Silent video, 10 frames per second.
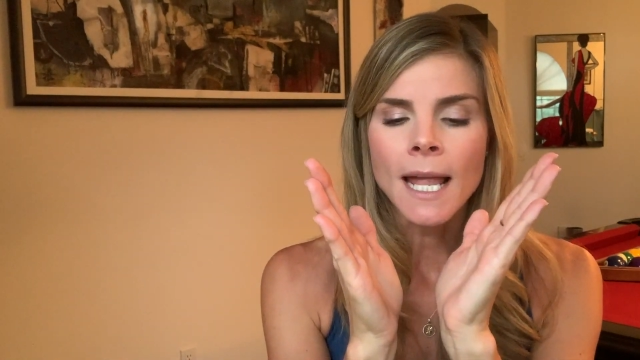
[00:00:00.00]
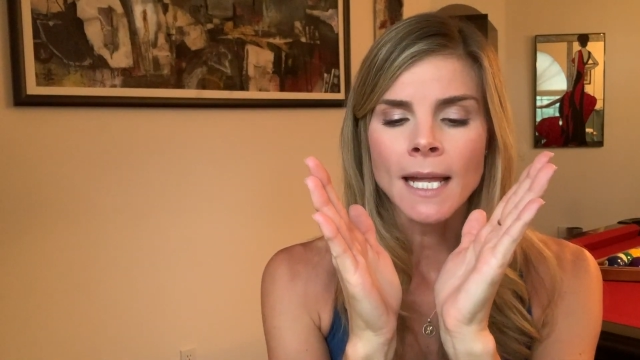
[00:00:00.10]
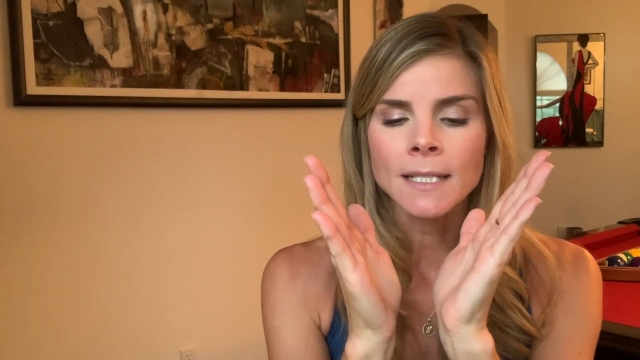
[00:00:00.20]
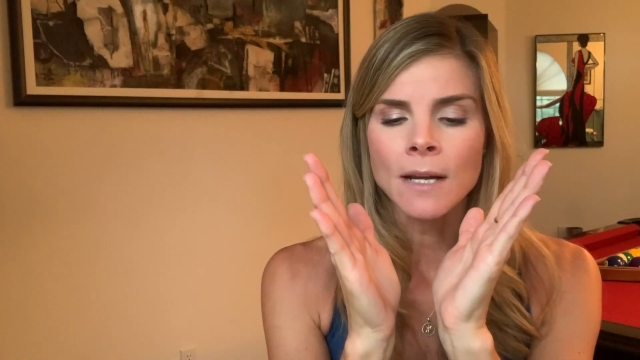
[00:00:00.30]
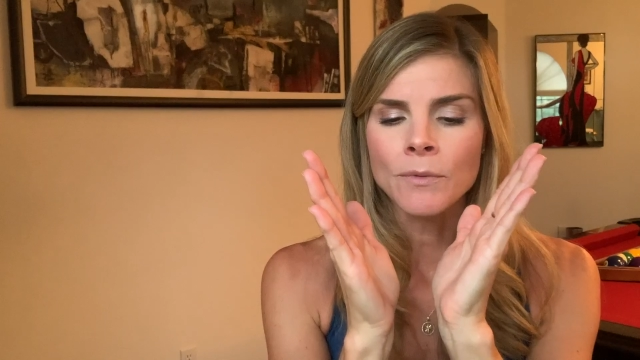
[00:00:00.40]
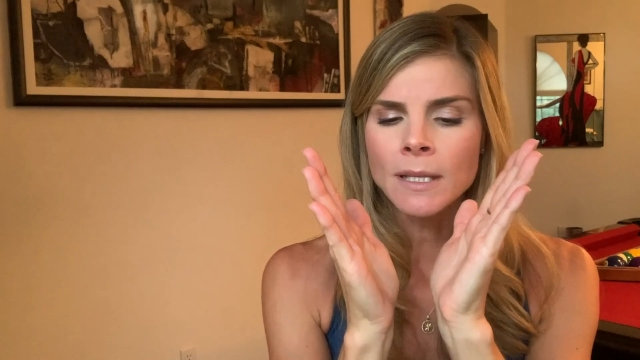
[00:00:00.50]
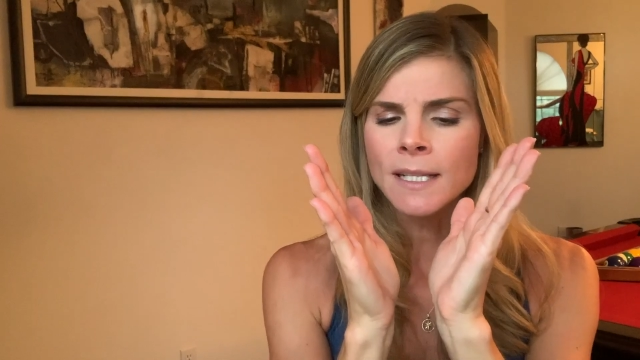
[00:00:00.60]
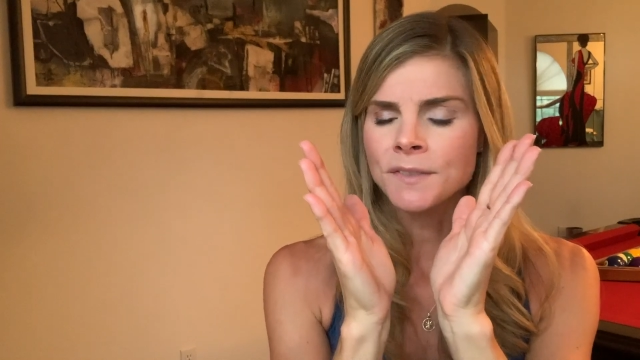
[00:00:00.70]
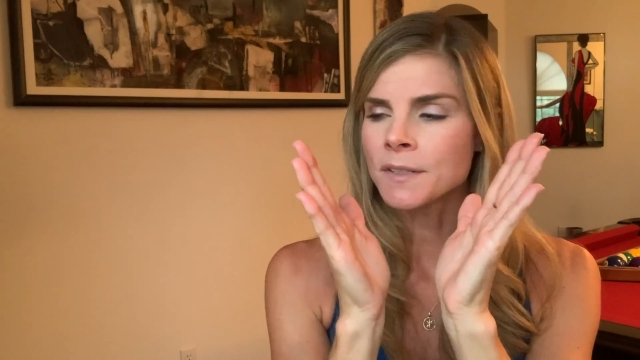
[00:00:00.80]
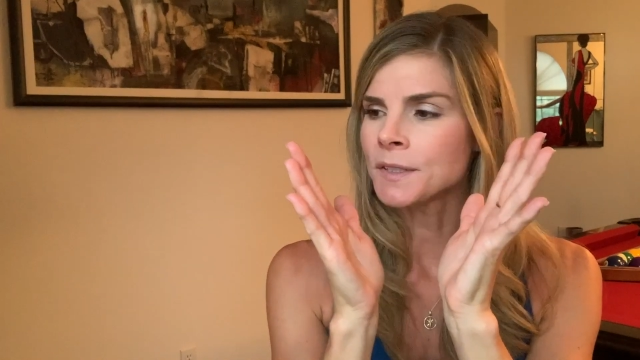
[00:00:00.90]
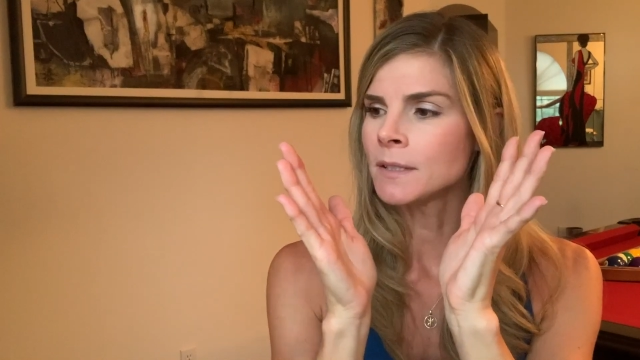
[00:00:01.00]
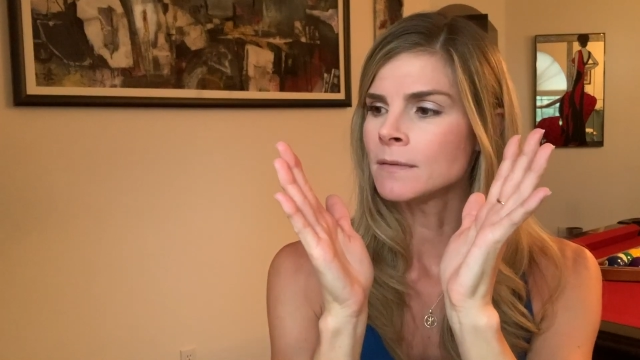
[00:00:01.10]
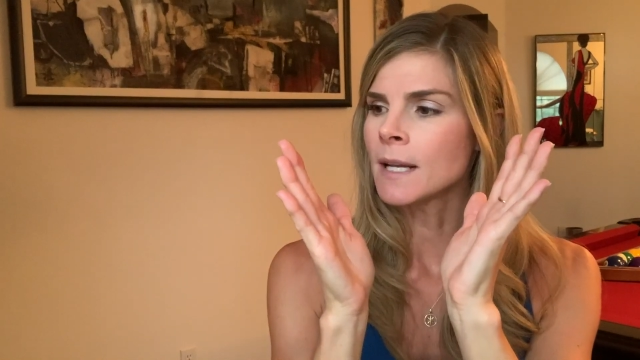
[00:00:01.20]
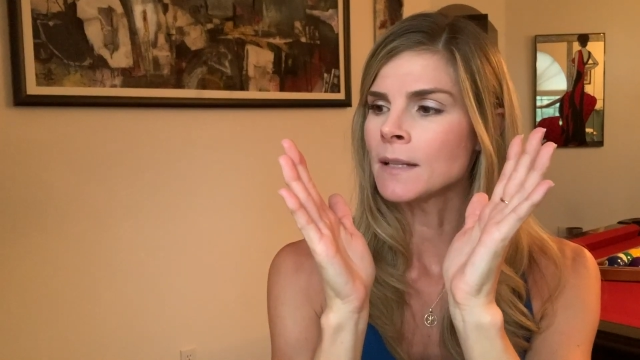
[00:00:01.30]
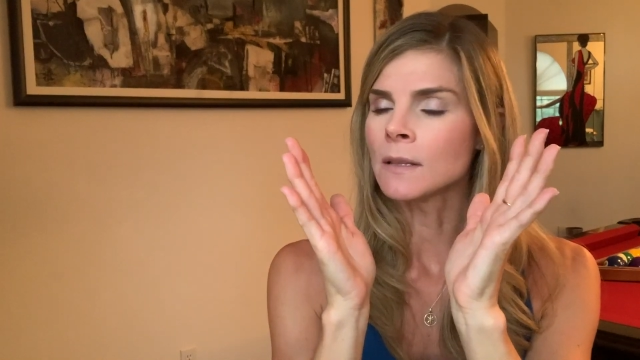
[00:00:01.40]
And I realize this
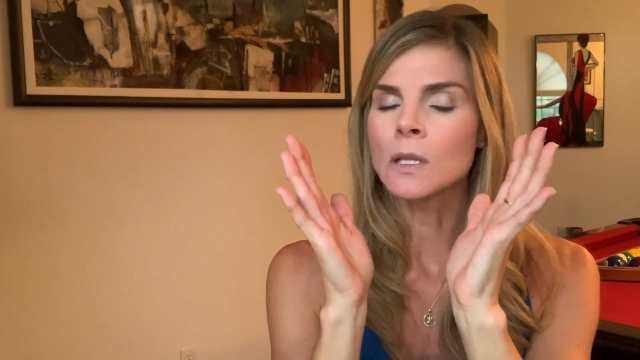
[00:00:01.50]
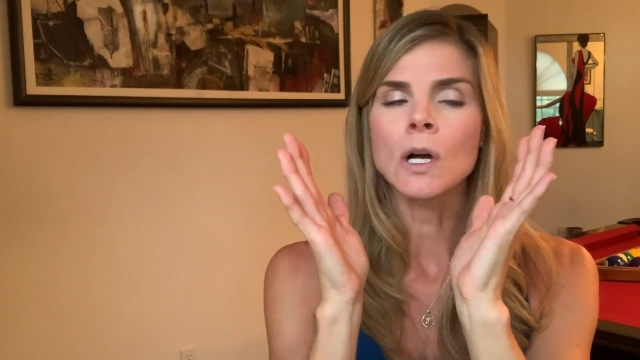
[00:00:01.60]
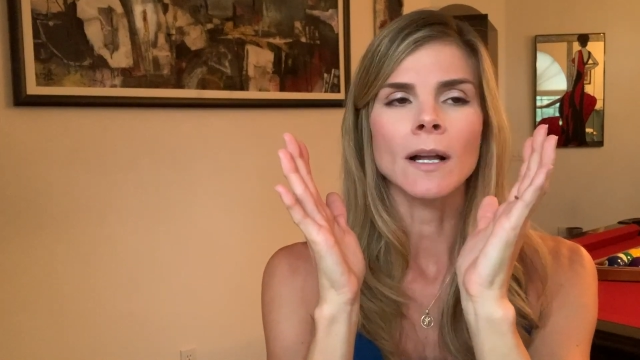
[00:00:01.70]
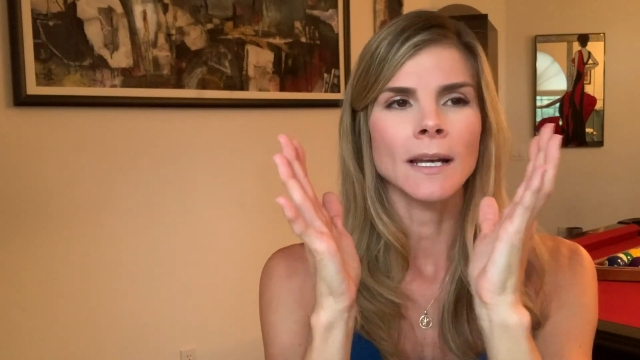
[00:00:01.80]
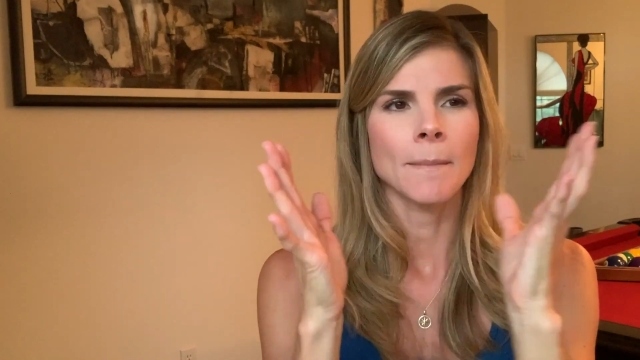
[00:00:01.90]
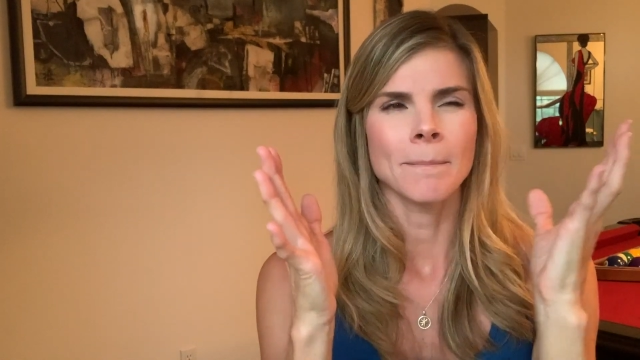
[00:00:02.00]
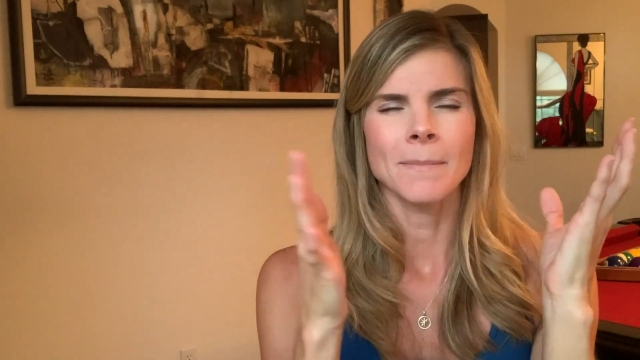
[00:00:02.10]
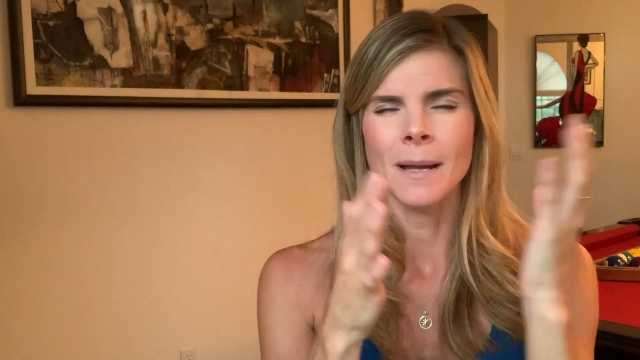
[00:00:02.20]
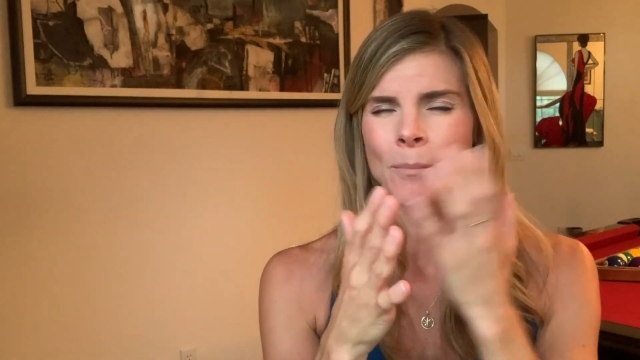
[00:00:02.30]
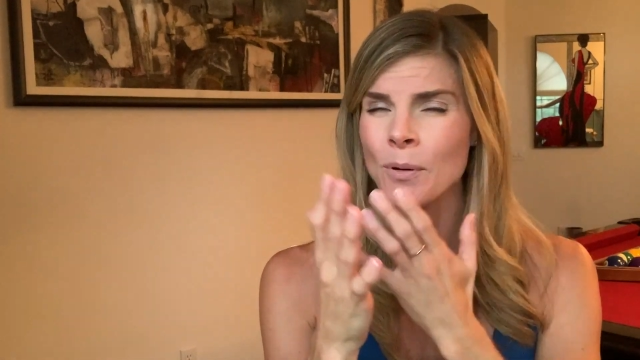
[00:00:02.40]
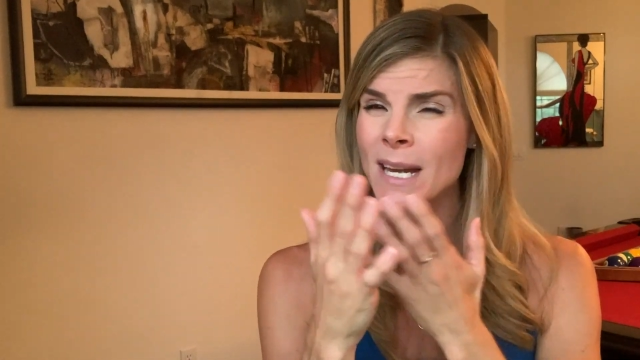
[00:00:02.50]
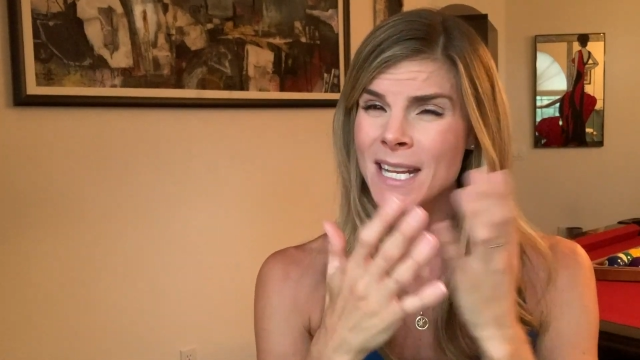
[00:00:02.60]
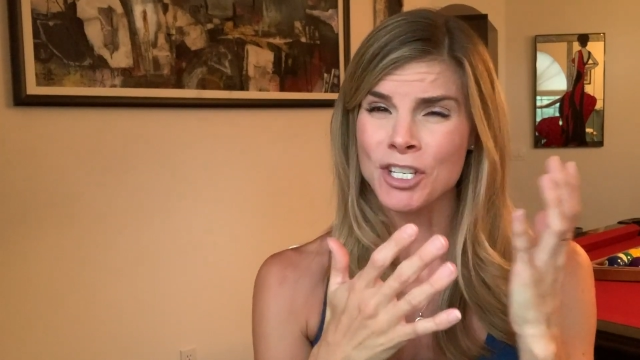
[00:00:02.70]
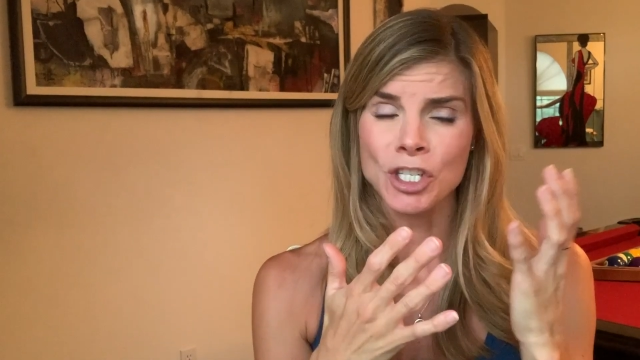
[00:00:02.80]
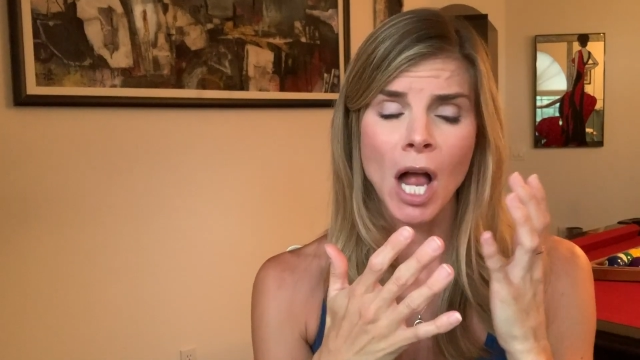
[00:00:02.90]
and look, and I'm pretty
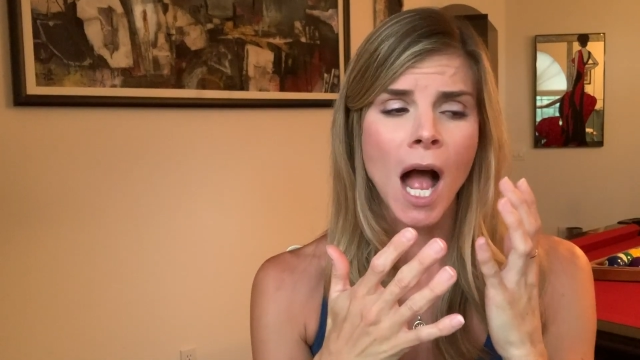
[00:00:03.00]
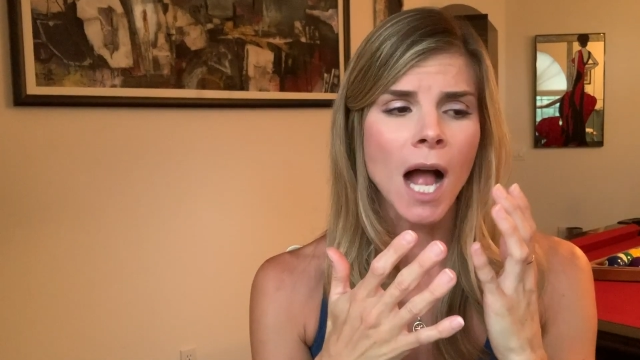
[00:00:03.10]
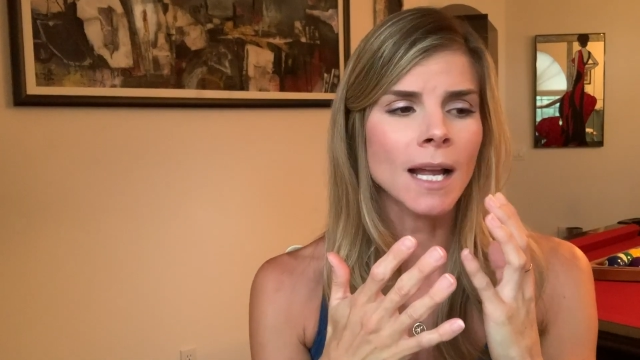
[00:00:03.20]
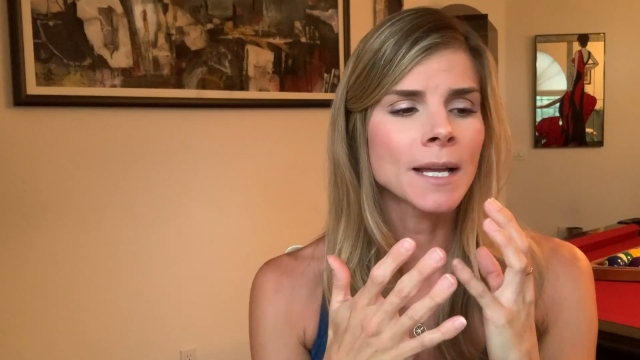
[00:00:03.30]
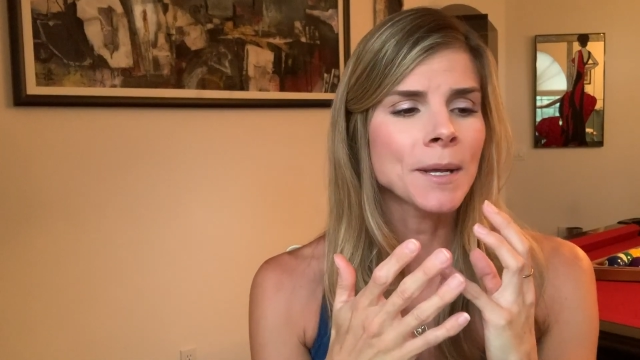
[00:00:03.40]
in shock.